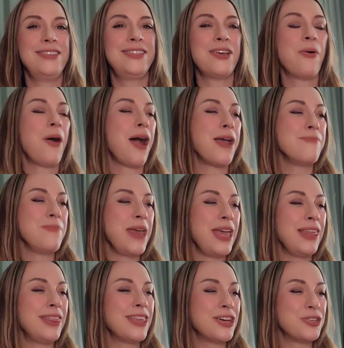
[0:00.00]
So I
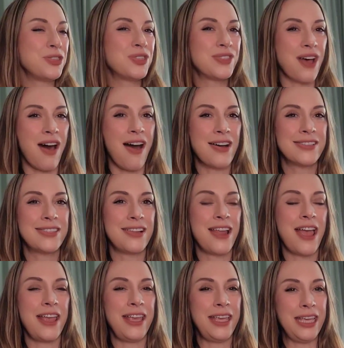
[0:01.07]
made those socks, and
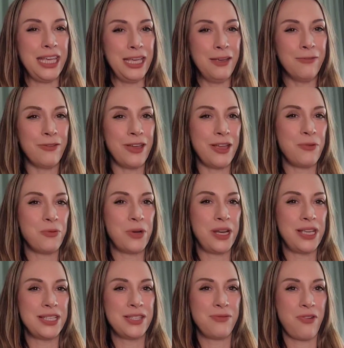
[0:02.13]
I even
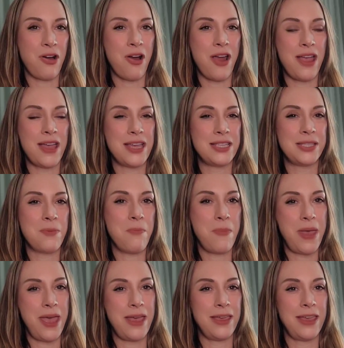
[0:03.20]
went as far as
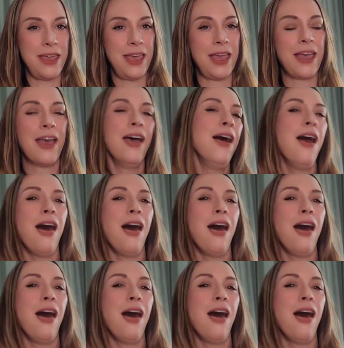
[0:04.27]
making